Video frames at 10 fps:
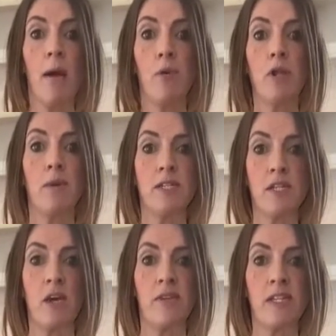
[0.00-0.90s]
put them in a
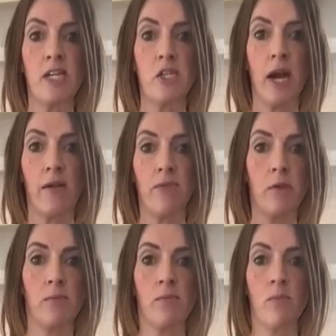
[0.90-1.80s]
serving dish and have
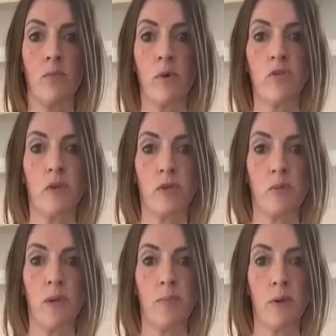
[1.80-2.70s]
them with drinks
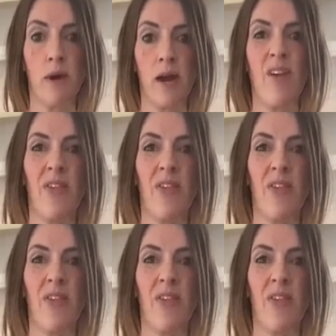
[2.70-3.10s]
when people arrive.